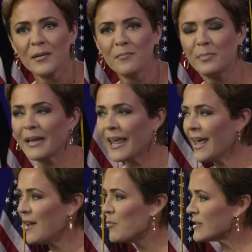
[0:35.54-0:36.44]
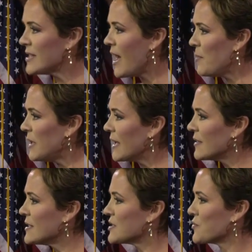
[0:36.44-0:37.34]
but hey, what's happening in
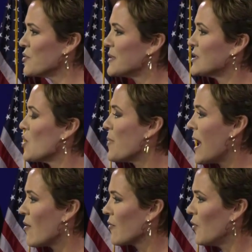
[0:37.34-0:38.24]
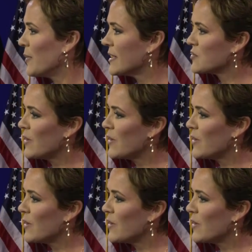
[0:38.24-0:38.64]
this room is so powerful because we